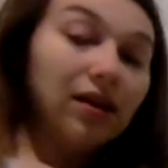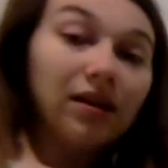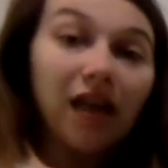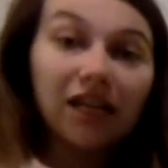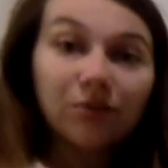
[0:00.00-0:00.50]

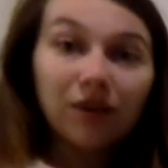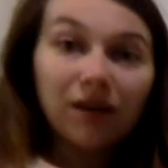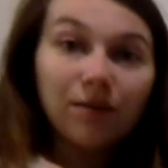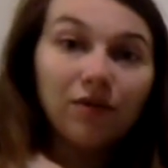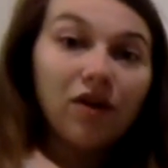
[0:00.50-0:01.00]
Next, we're
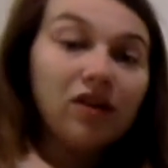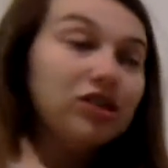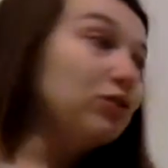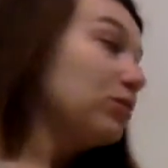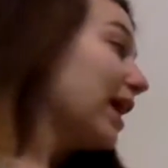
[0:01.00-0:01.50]
going to move on
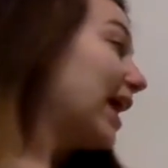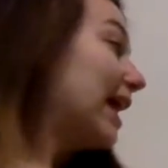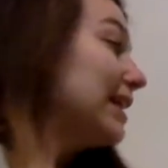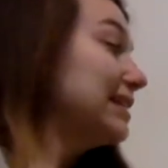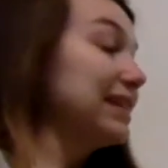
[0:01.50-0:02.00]
to
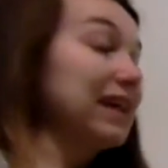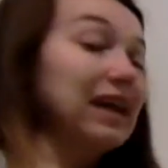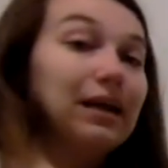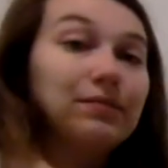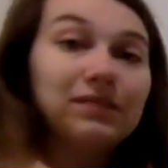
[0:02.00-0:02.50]
8
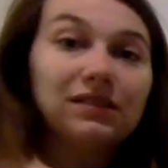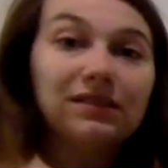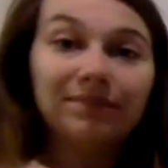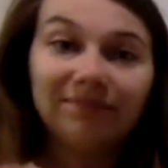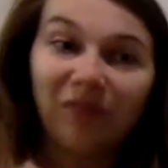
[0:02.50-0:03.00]

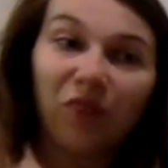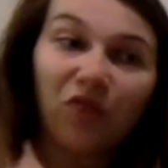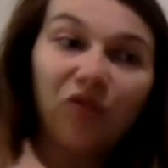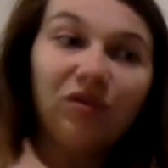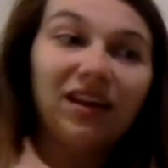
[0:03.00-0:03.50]
times
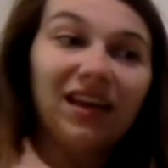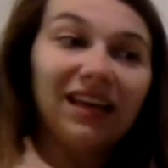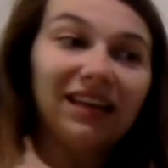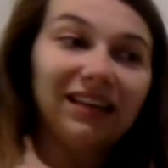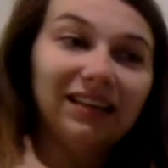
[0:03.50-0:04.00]
3.